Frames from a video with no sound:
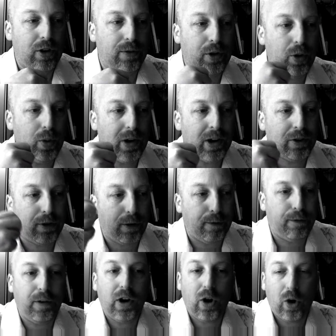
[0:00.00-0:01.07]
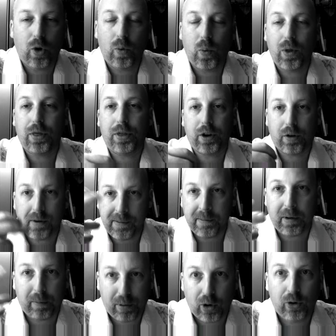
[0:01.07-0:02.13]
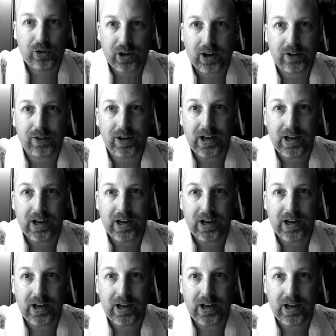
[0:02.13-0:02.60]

if you interfere with the criminal process